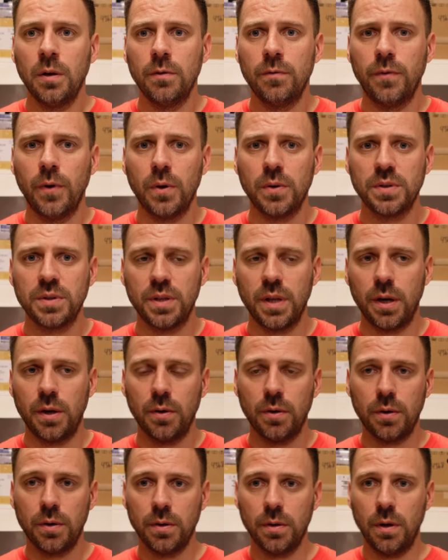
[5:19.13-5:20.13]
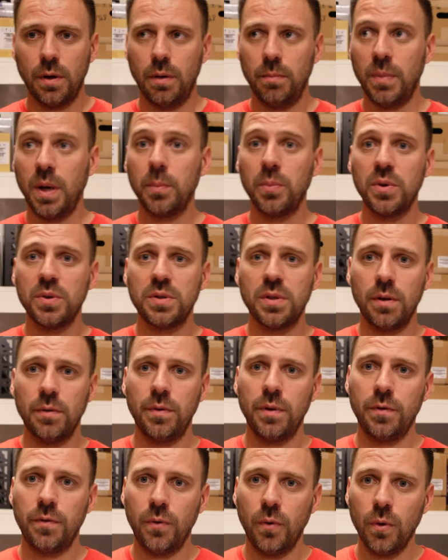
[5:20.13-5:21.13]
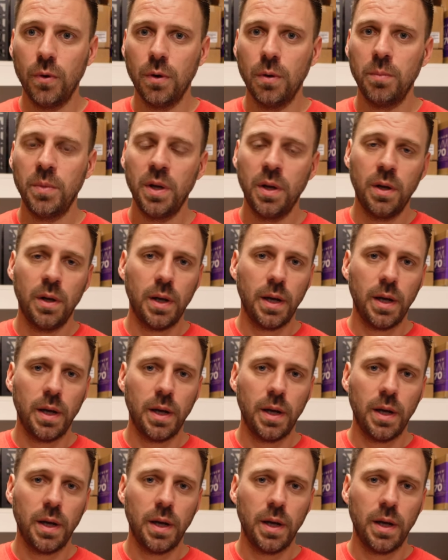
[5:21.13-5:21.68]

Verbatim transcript: folks that are uh, members of the forum